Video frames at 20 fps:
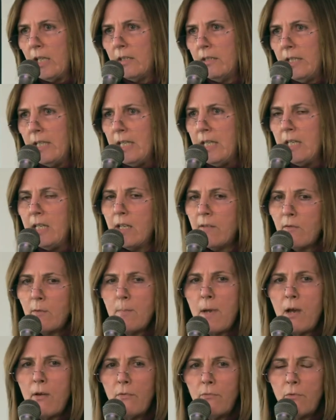need of
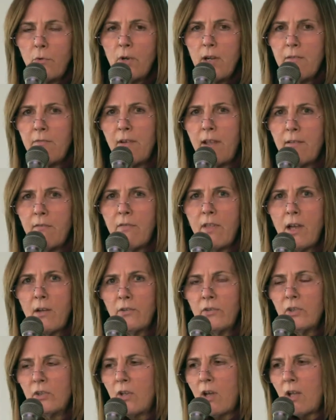about
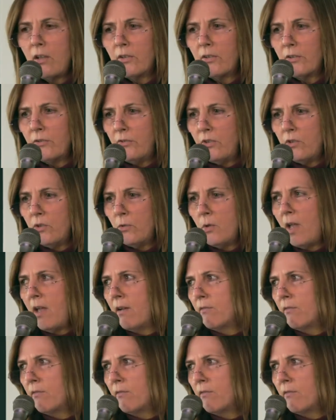$45,000 to do